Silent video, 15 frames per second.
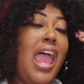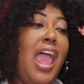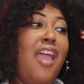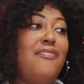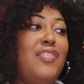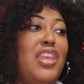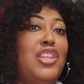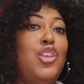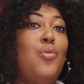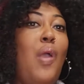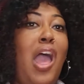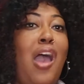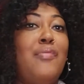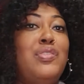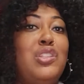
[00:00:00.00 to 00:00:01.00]
And then you
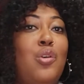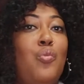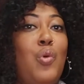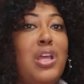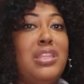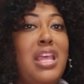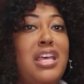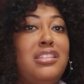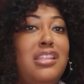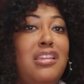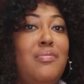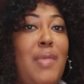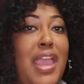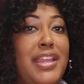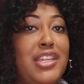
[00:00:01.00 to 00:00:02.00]
have someone that's in
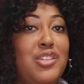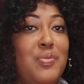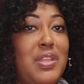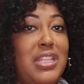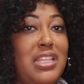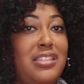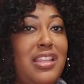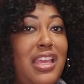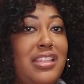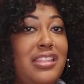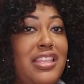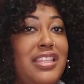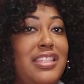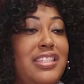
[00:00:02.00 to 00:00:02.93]
management that's like this,